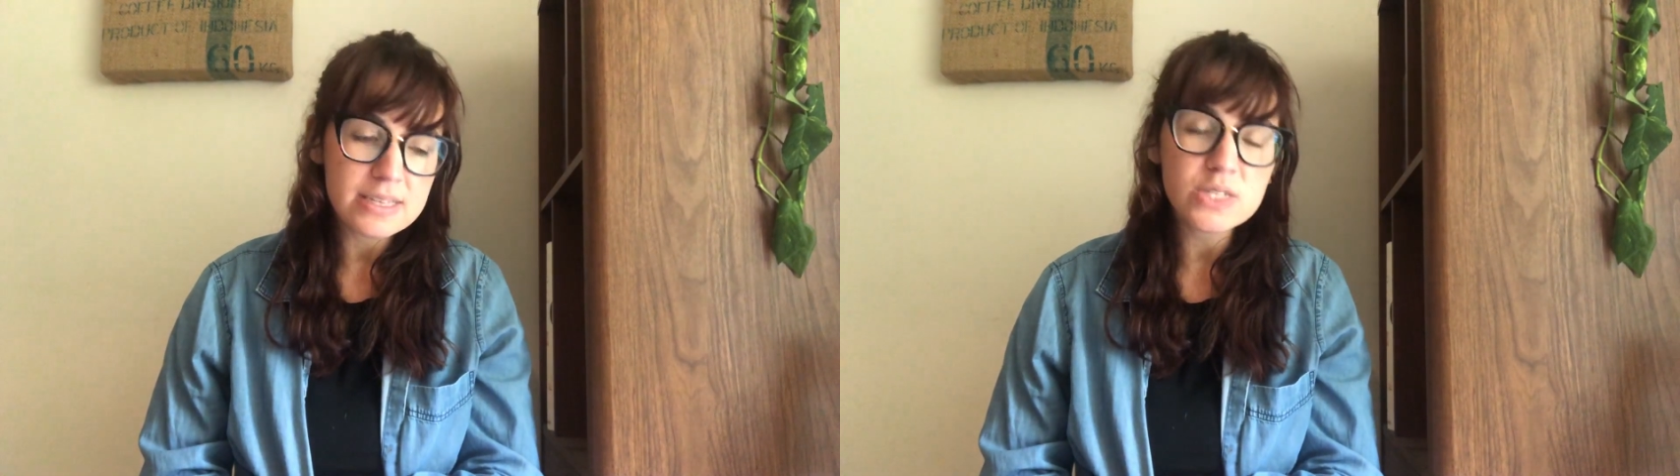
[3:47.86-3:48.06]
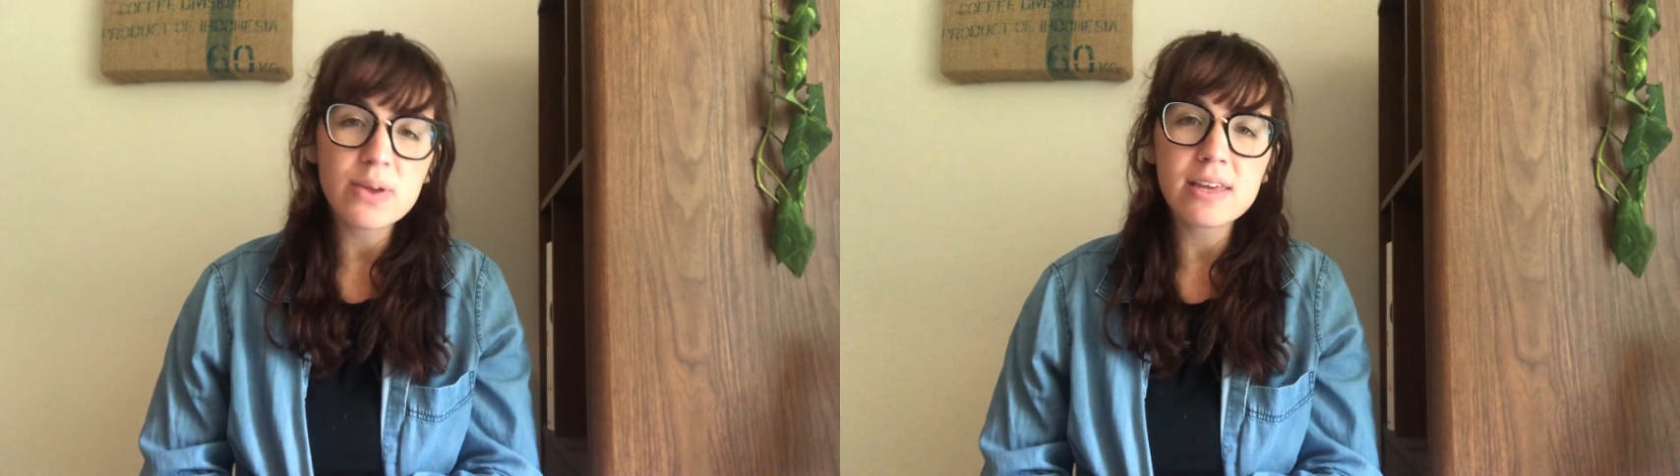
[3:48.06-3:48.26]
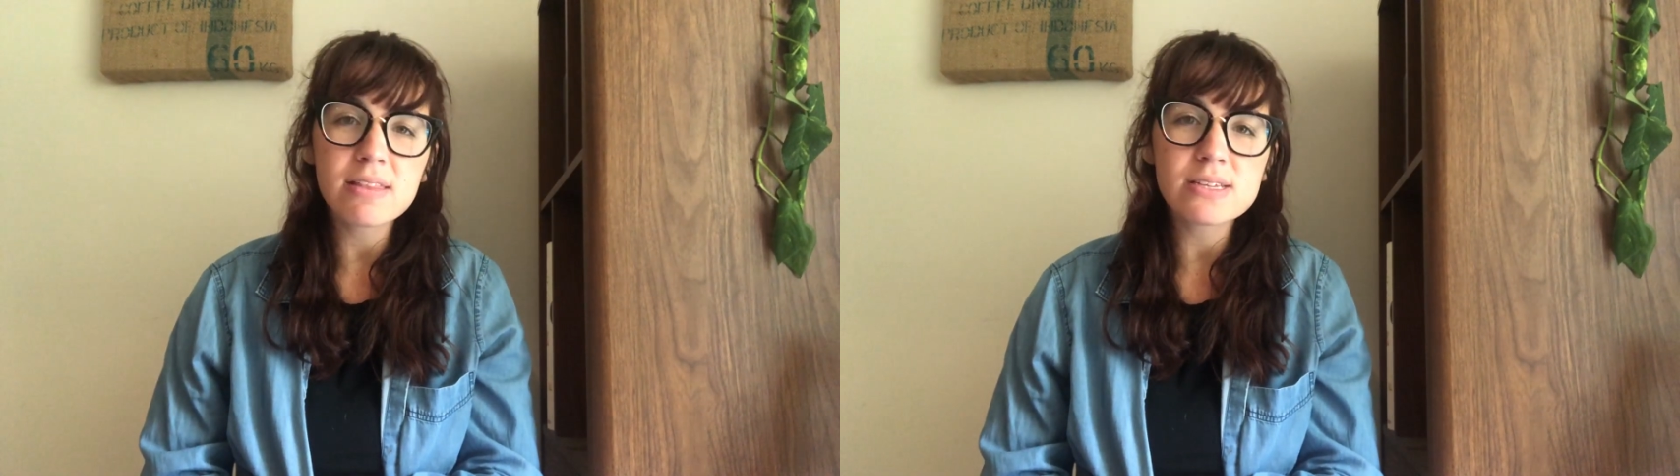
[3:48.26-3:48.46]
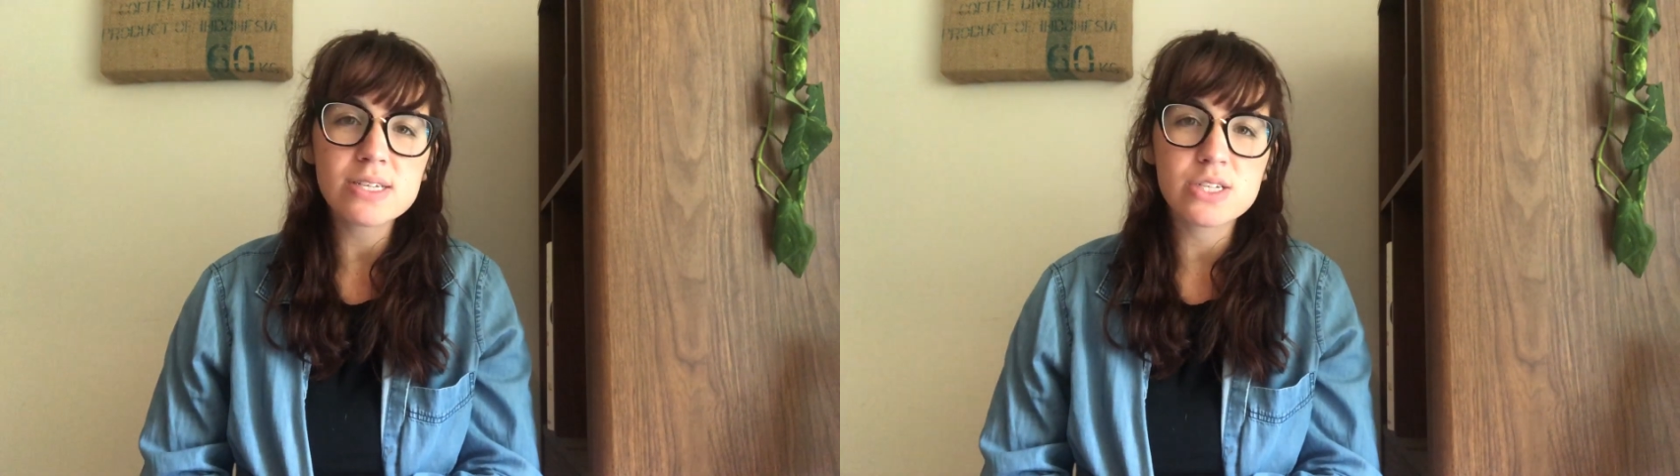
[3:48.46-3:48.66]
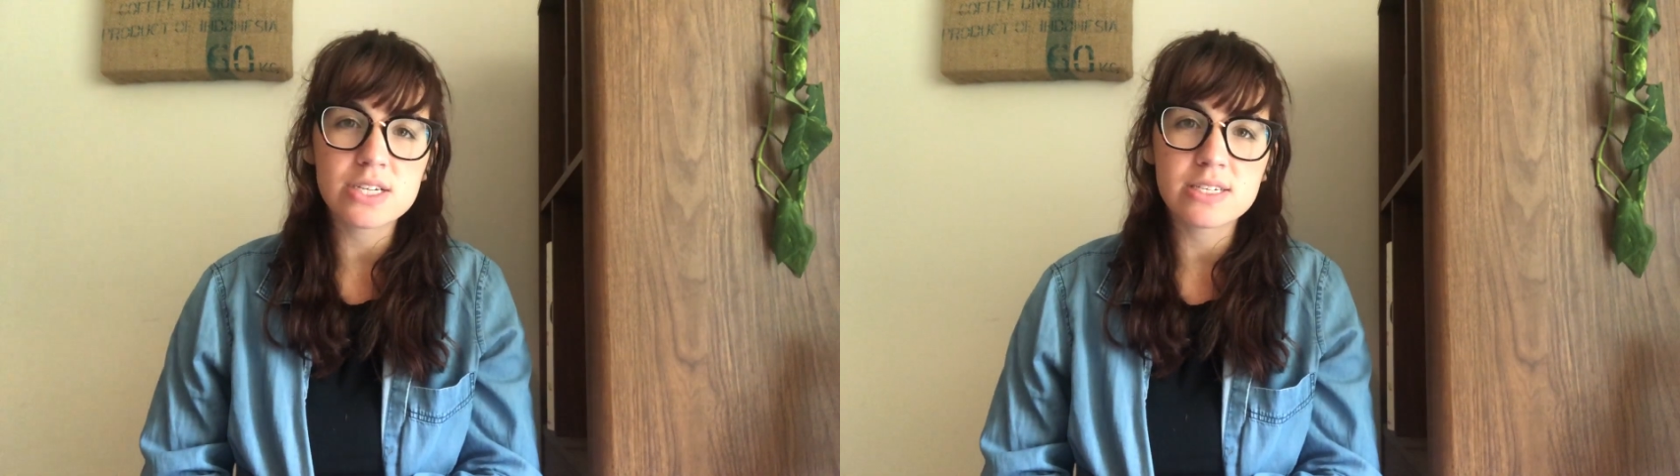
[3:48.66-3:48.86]
So I think this
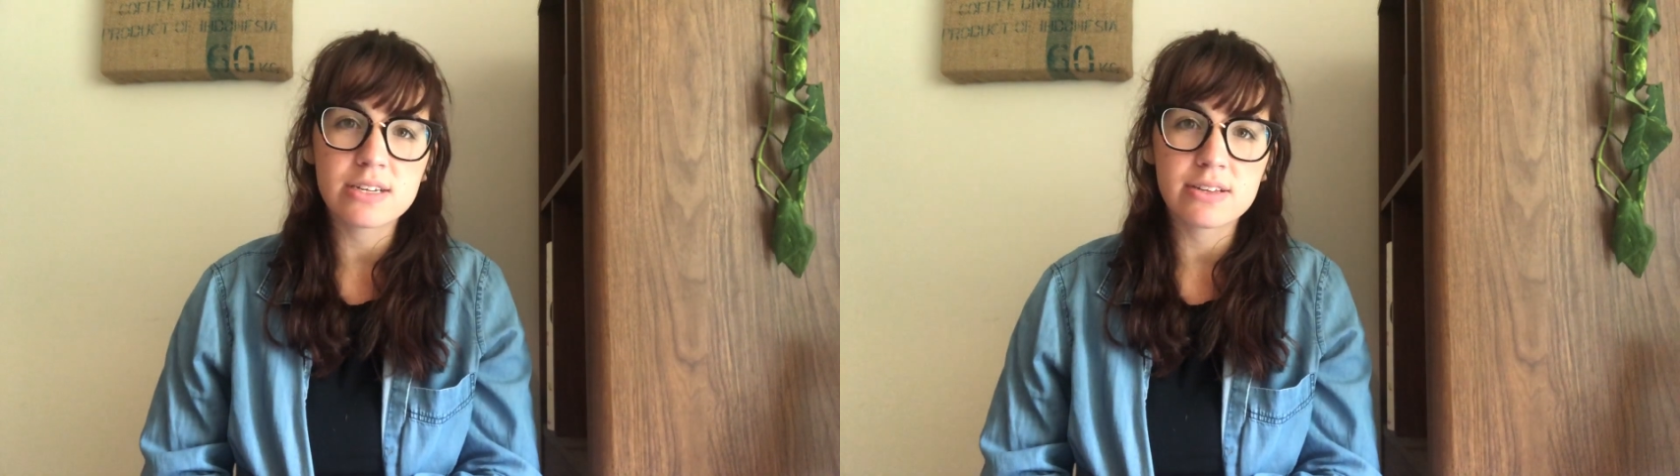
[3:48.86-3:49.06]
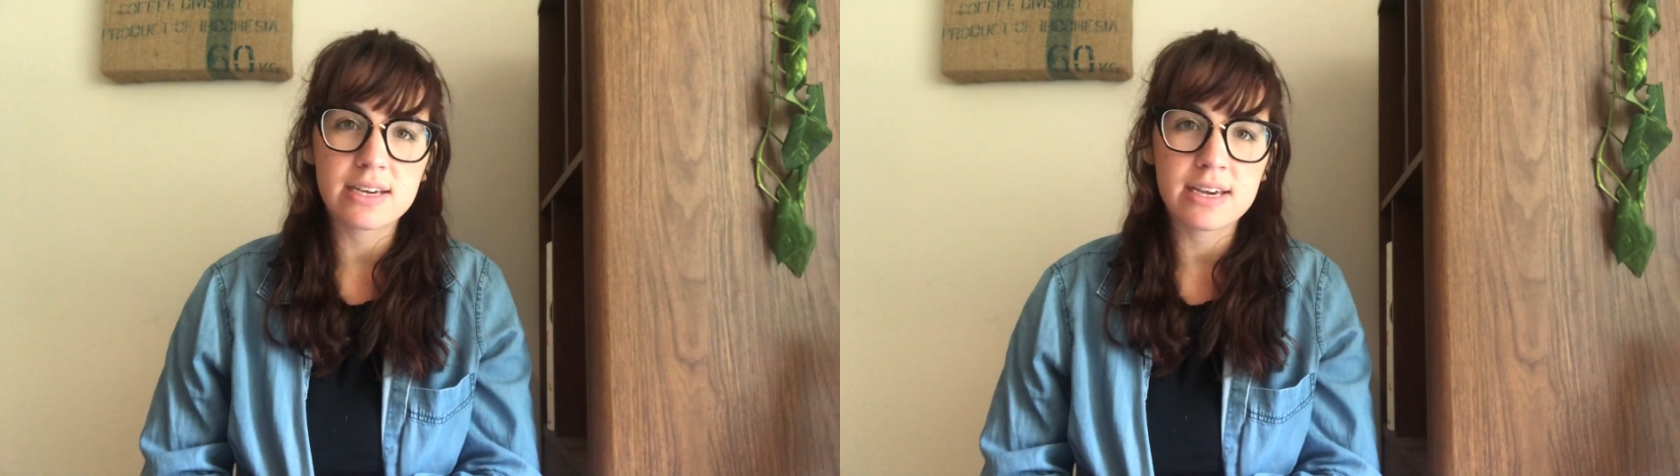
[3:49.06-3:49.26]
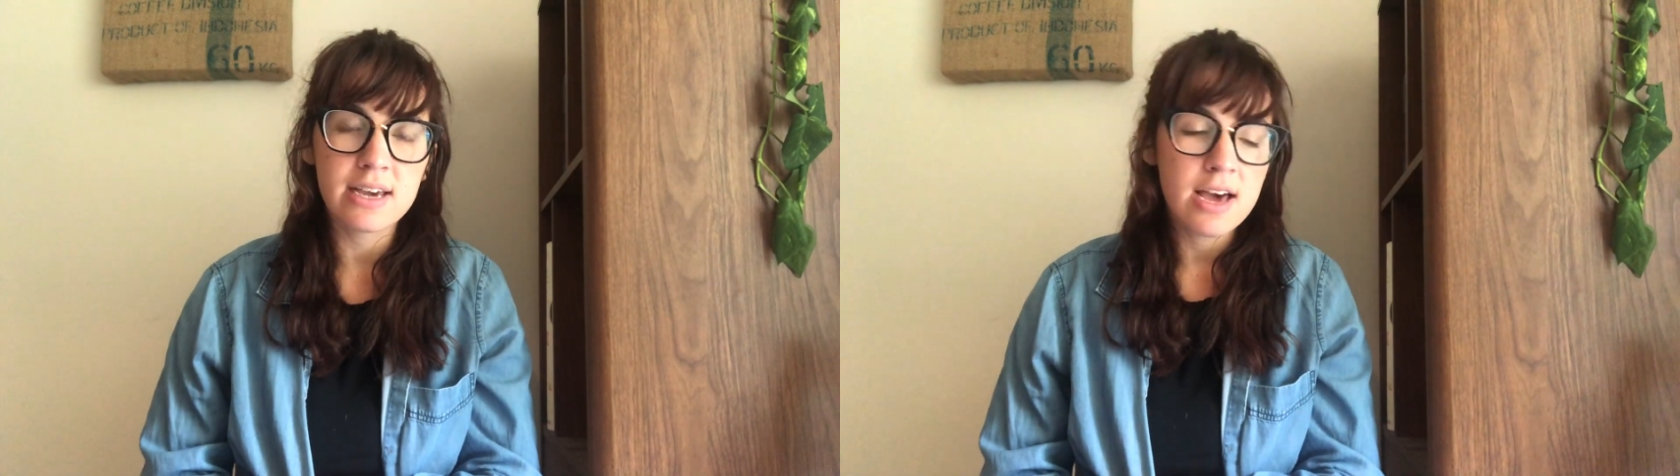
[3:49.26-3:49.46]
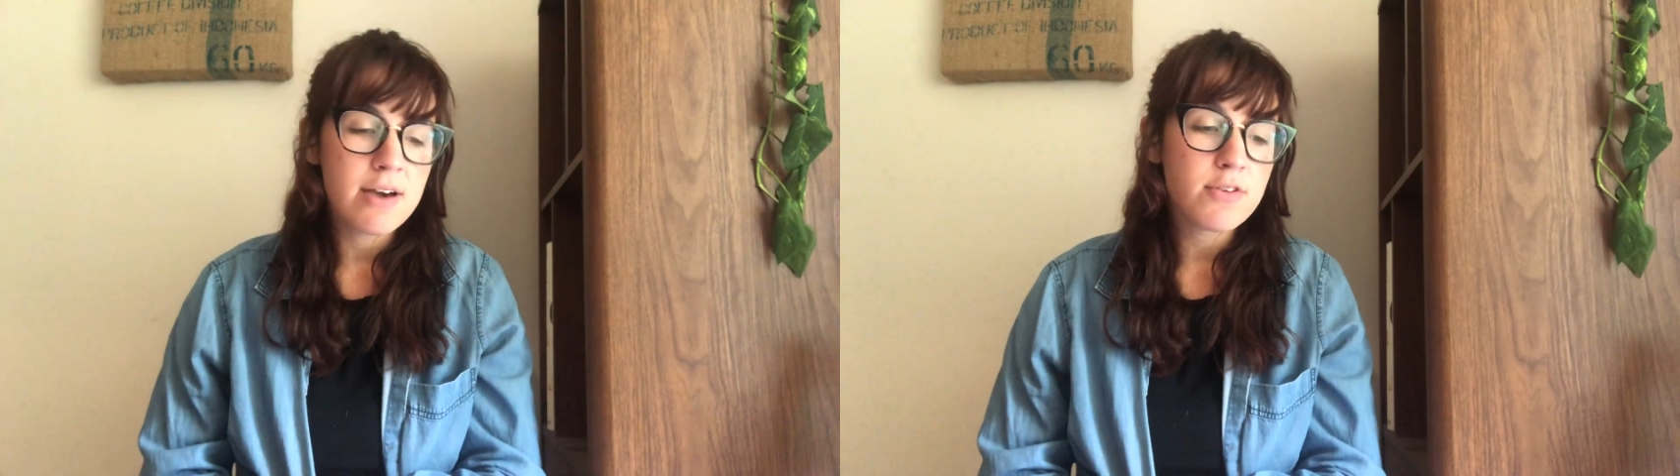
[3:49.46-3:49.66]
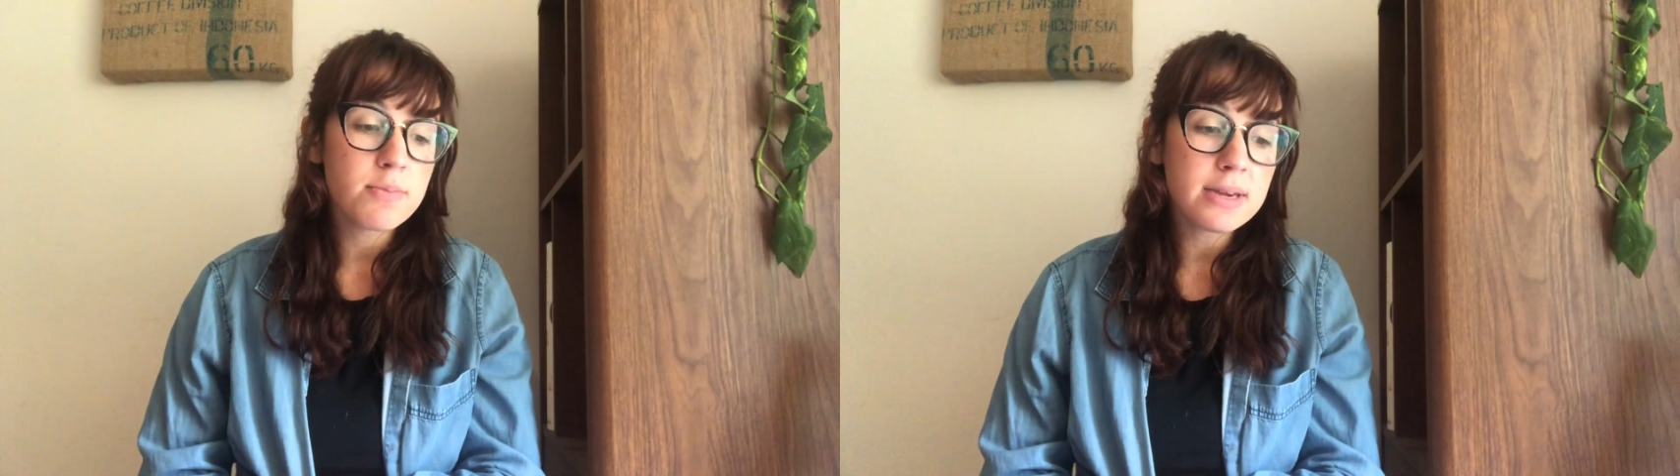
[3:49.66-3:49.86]
logistically,
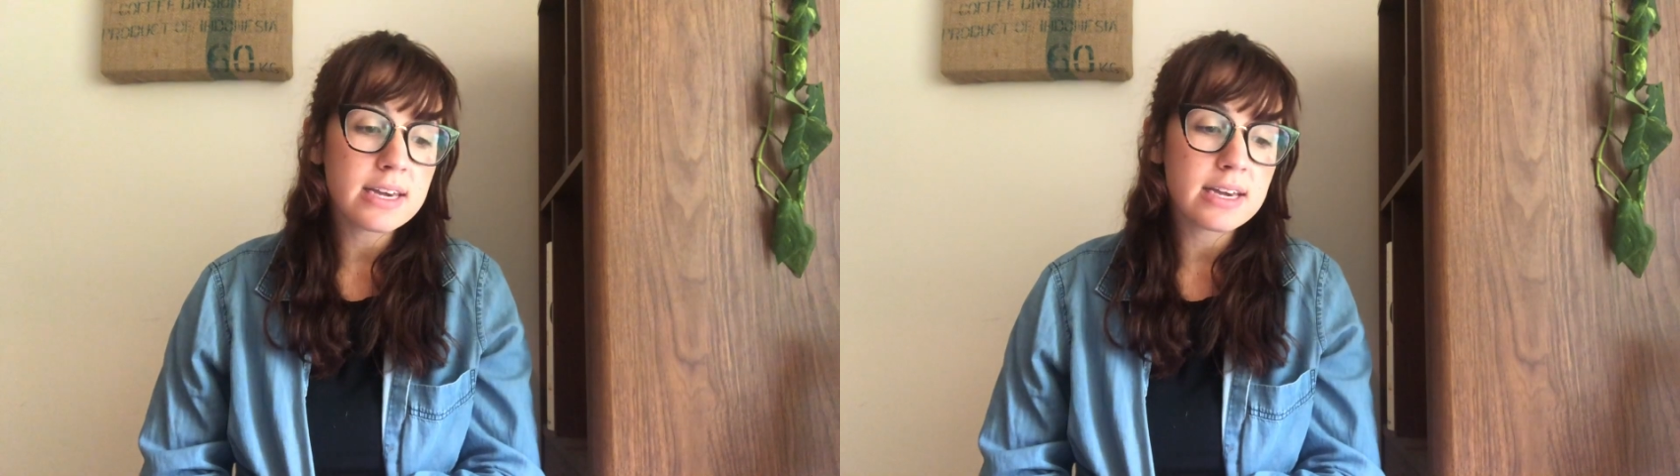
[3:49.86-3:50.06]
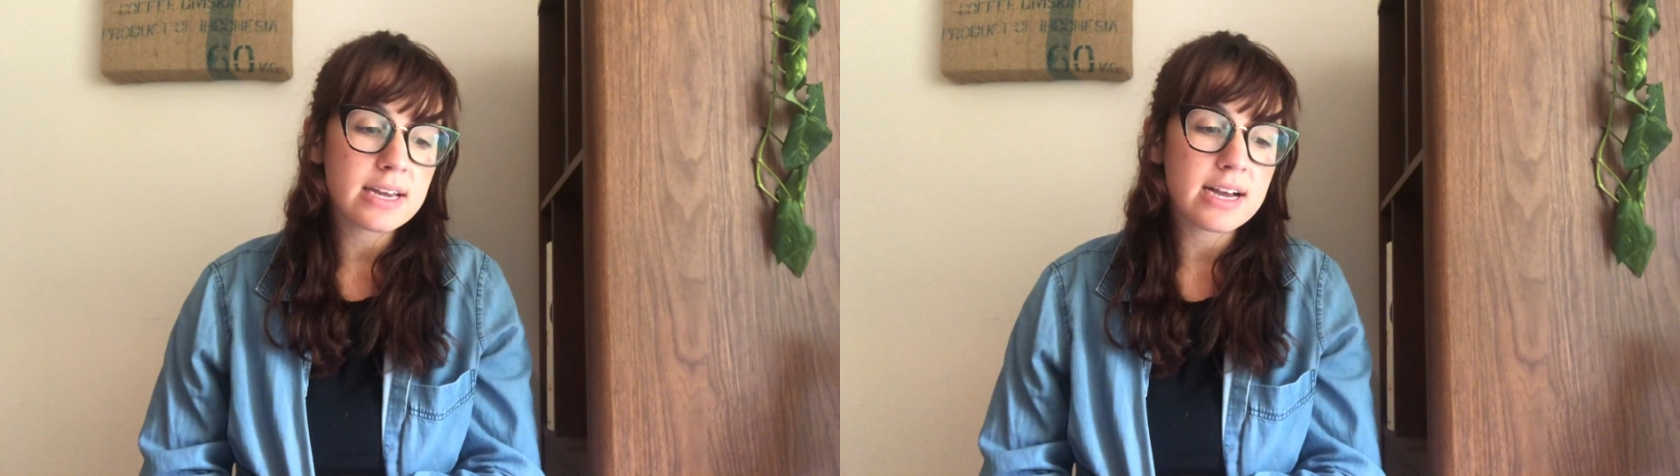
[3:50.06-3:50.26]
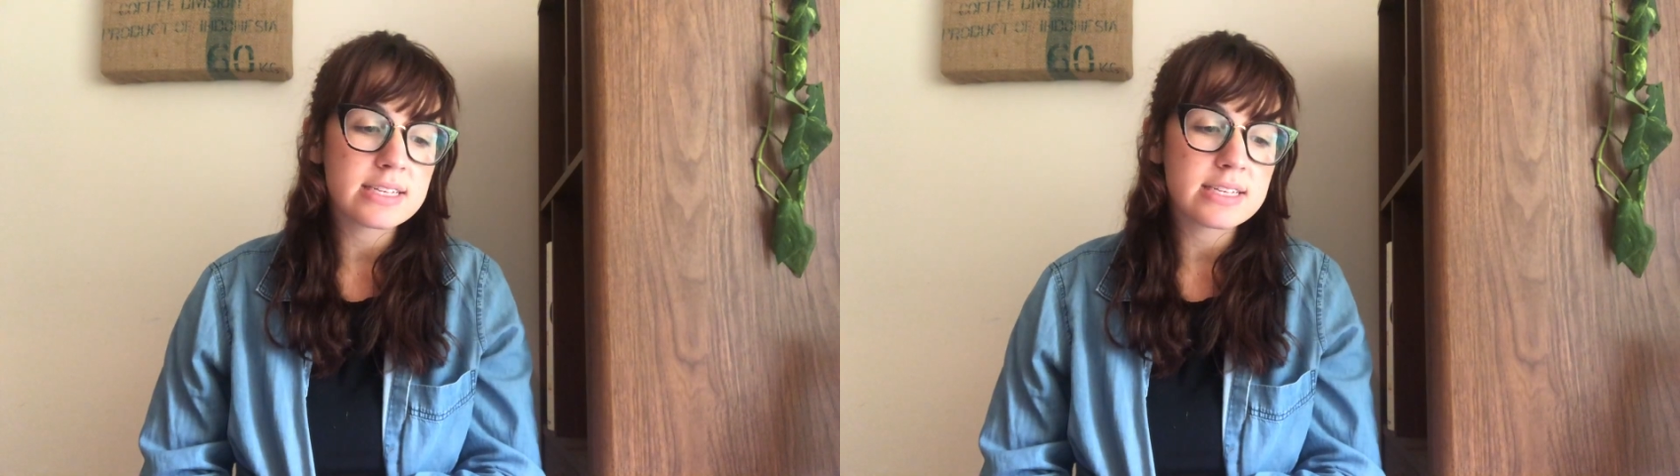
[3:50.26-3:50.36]
for me,